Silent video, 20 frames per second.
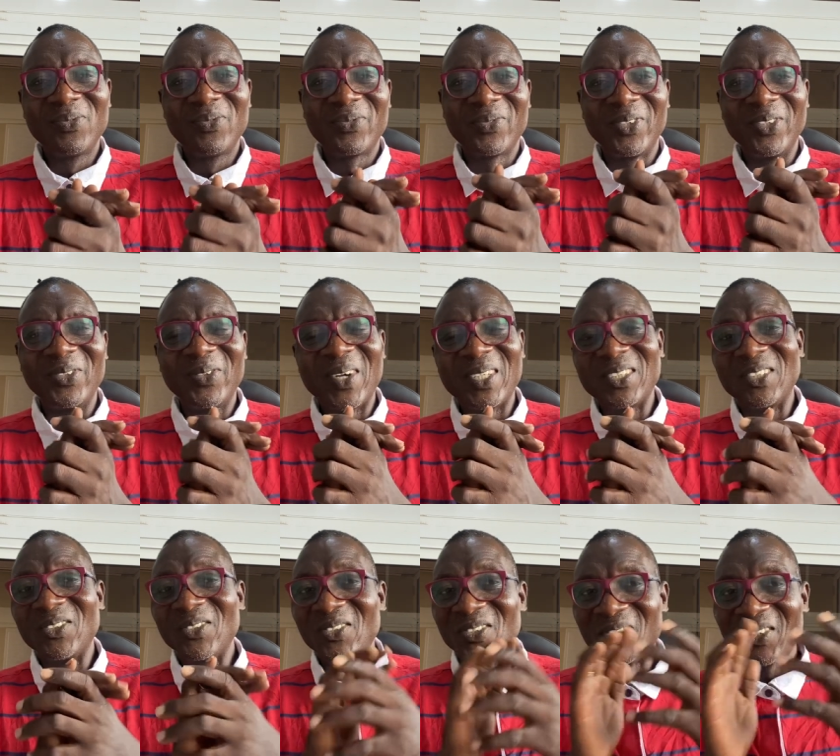for you as
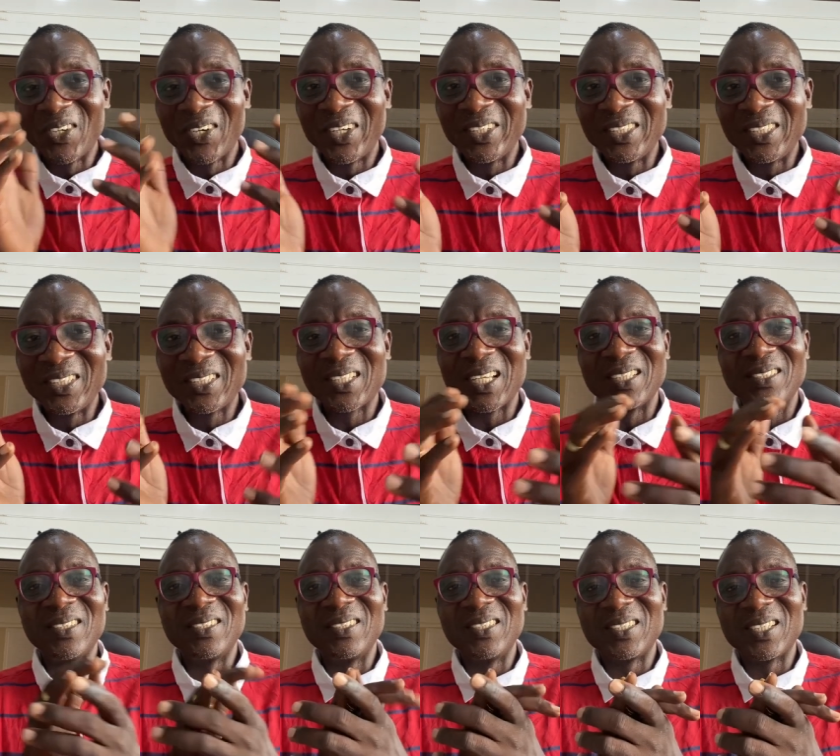a sociologist
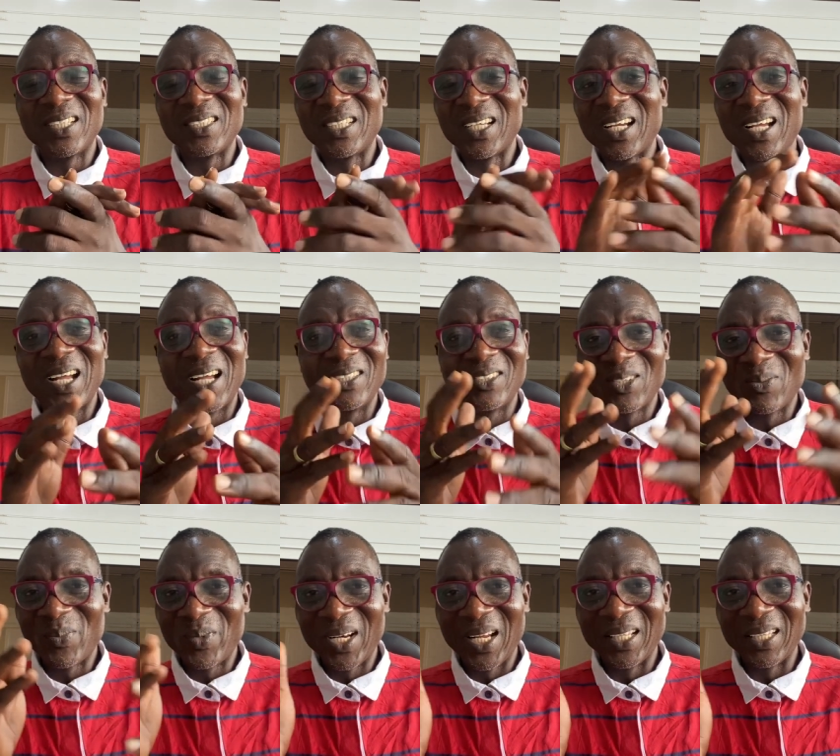as a researcher and
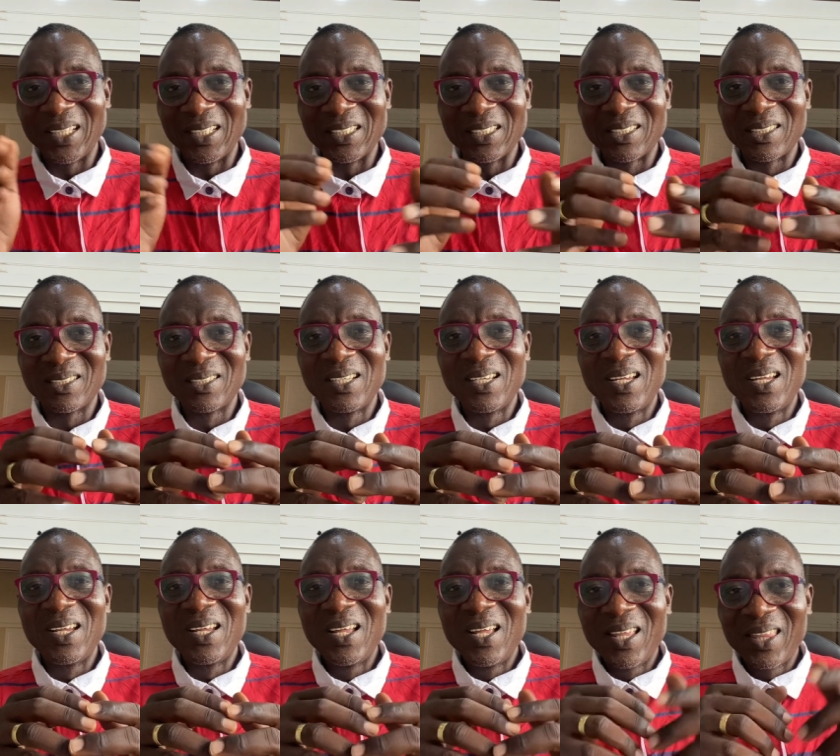some other things
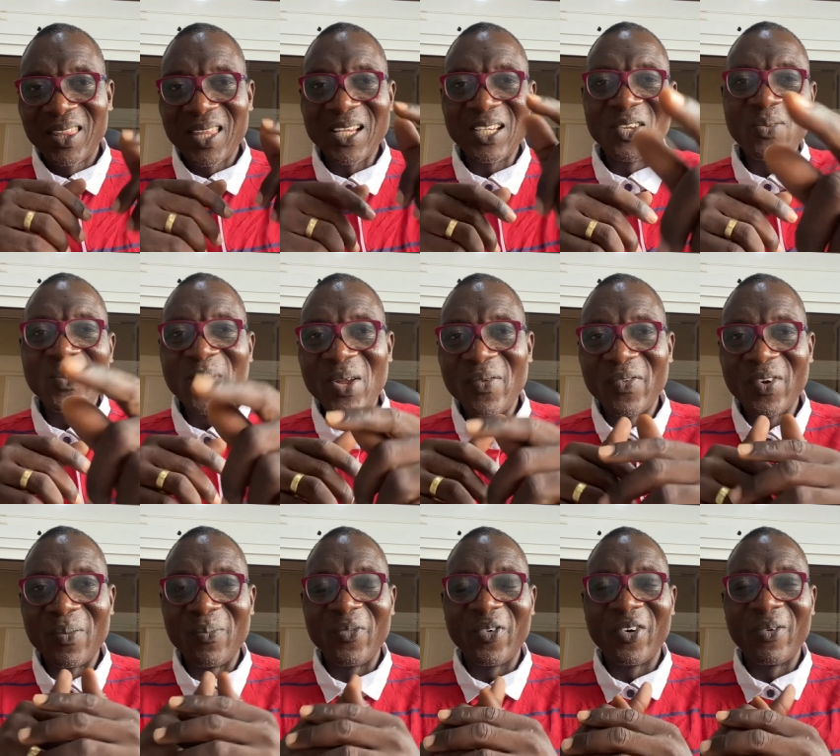thank you very
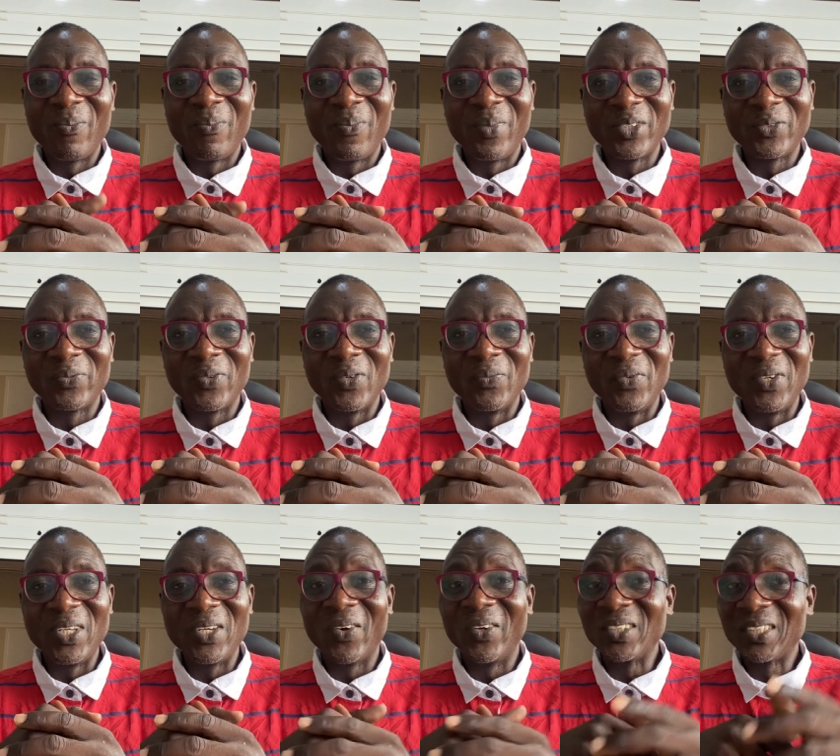very much for
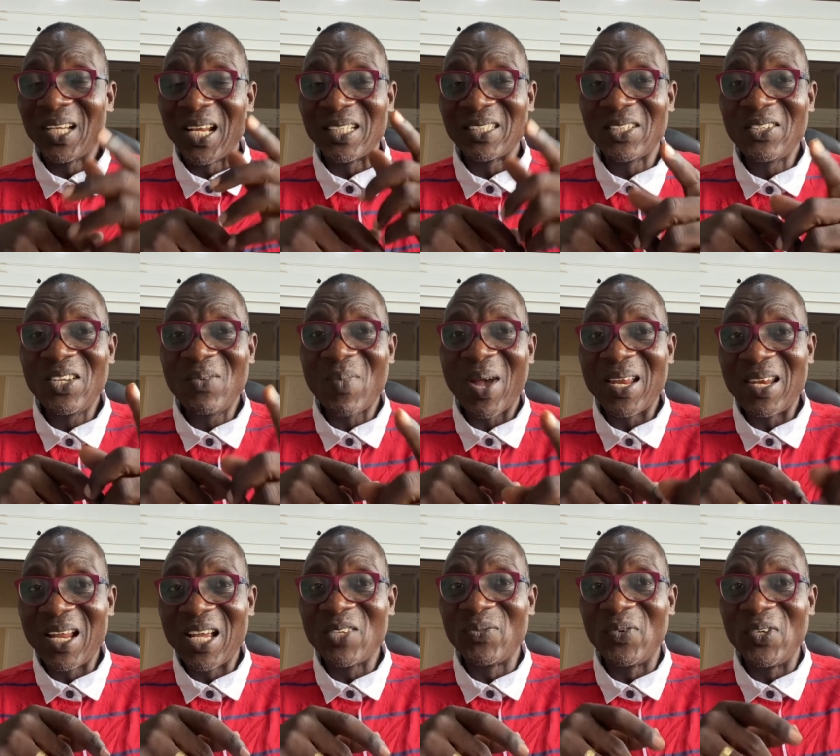being until i see you in my
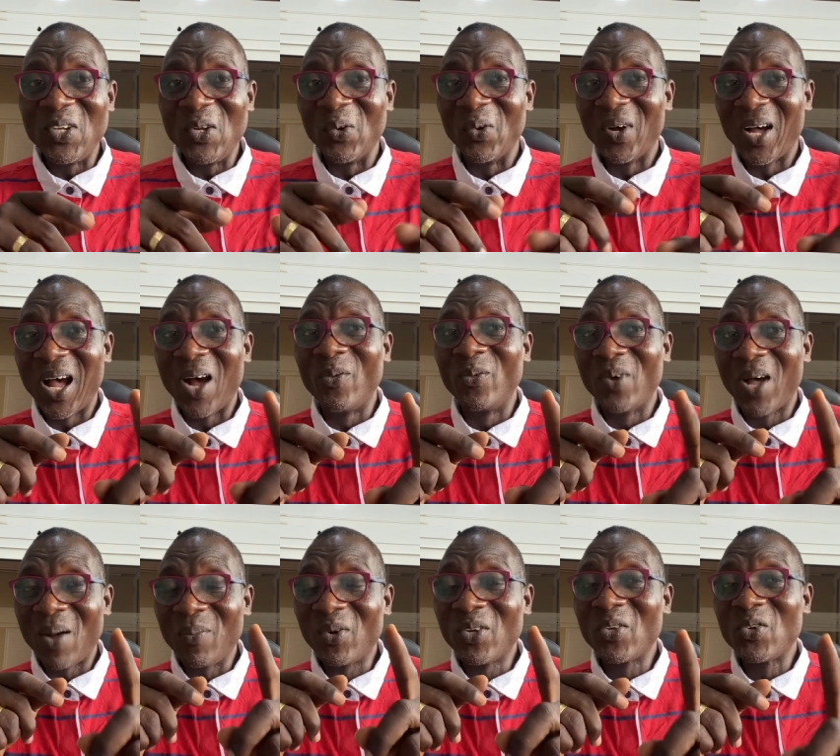next video I,
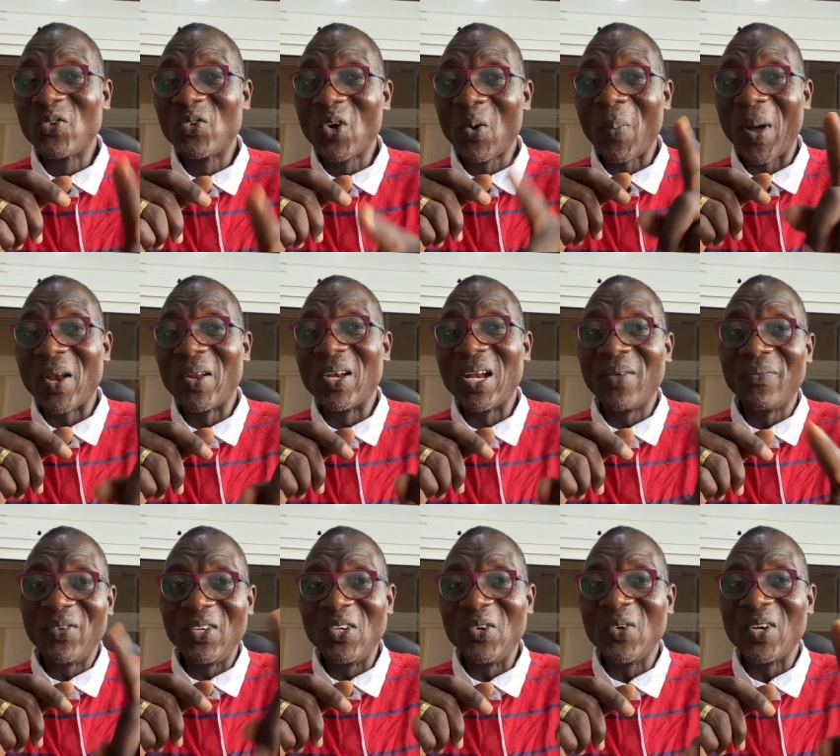am going to drop another
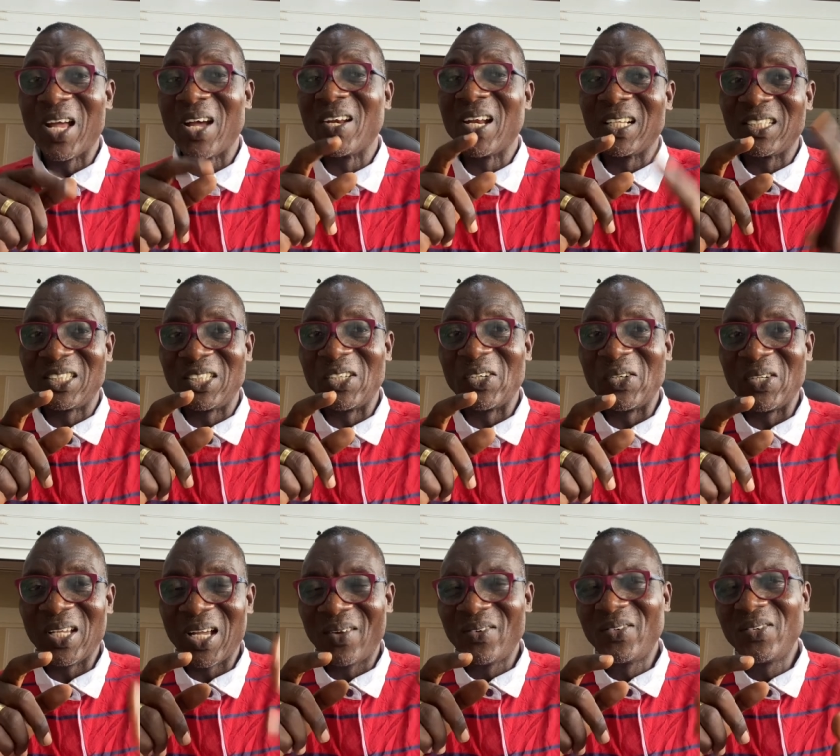video on another
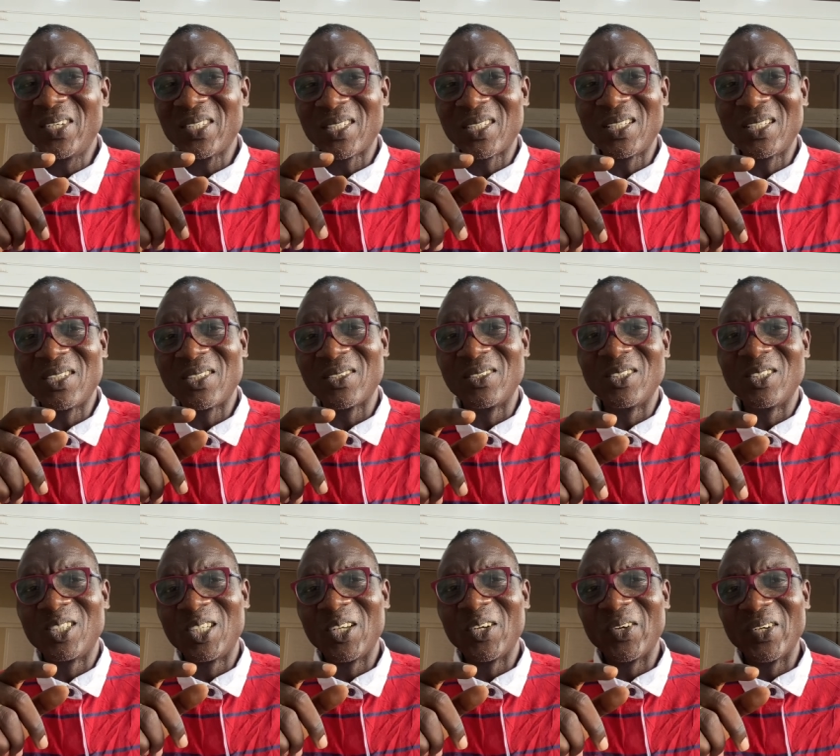theory i'll do a series on
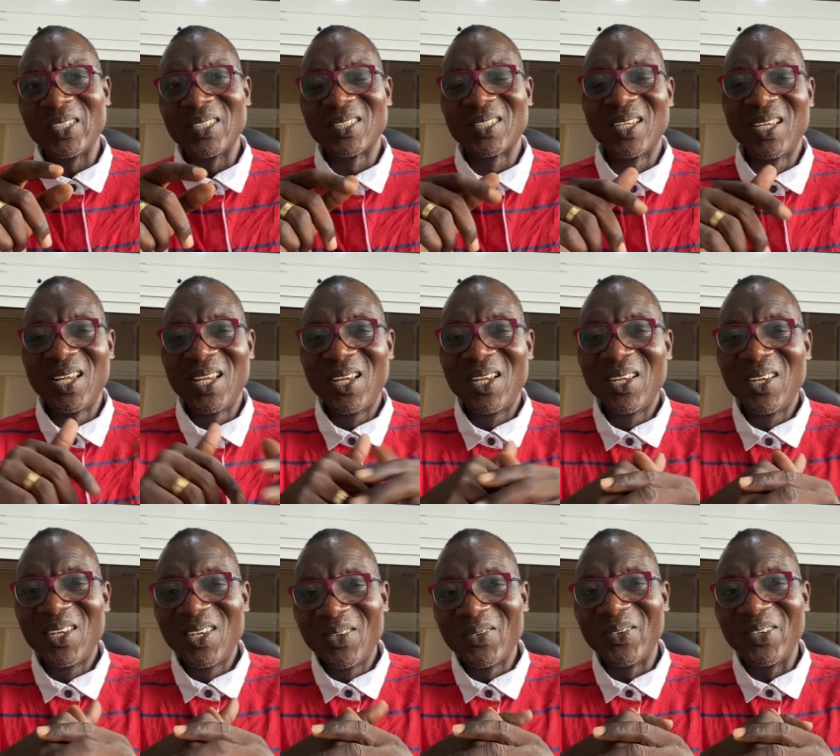theories
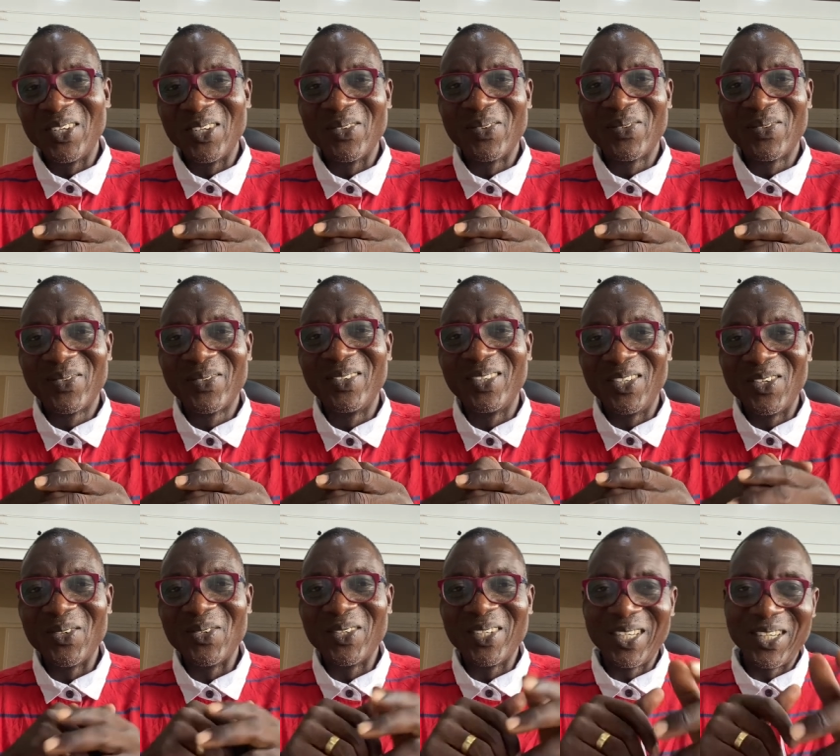you
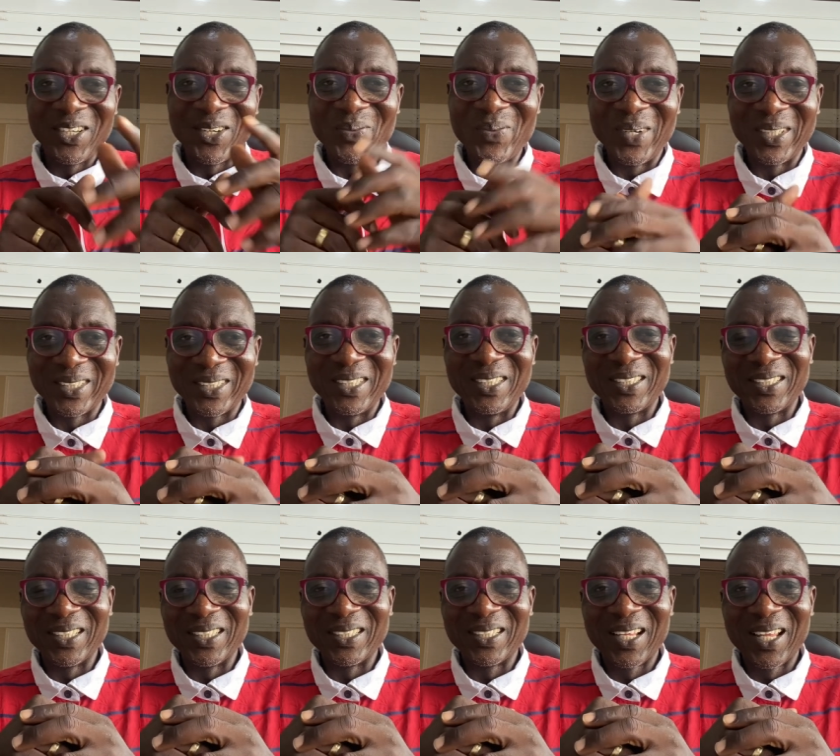know in your best
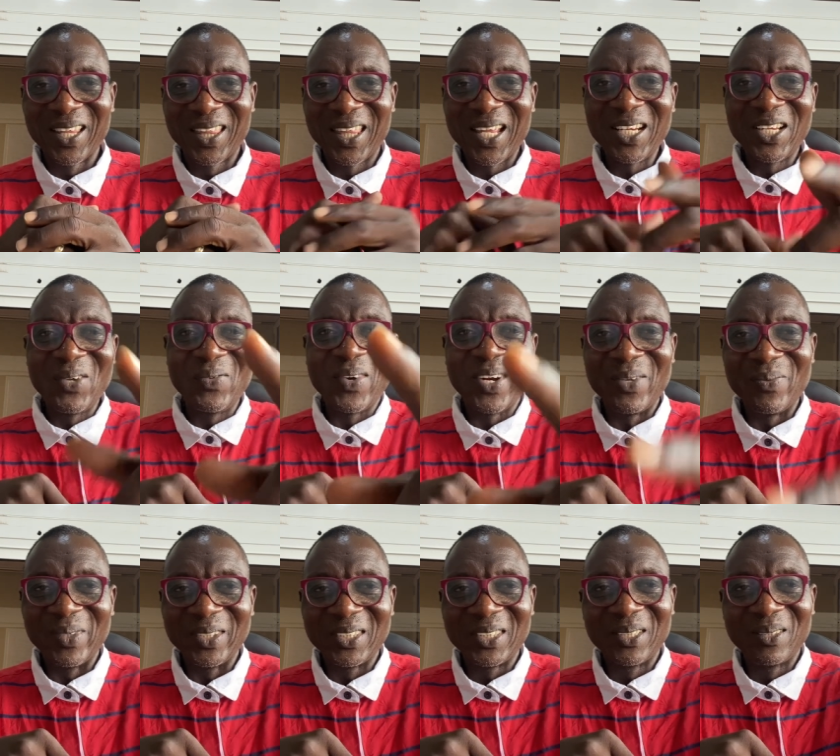interest thank you very
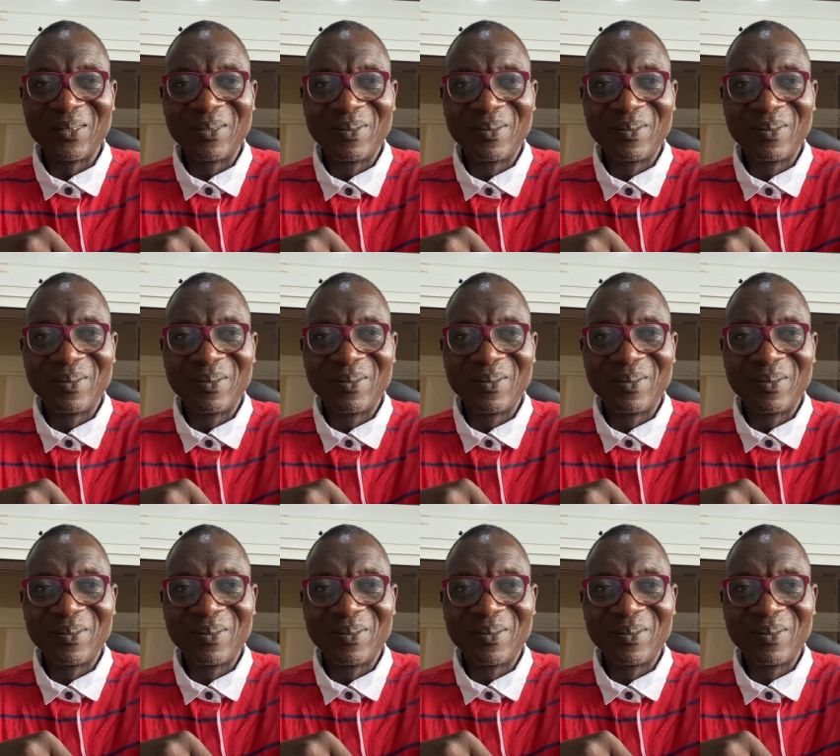much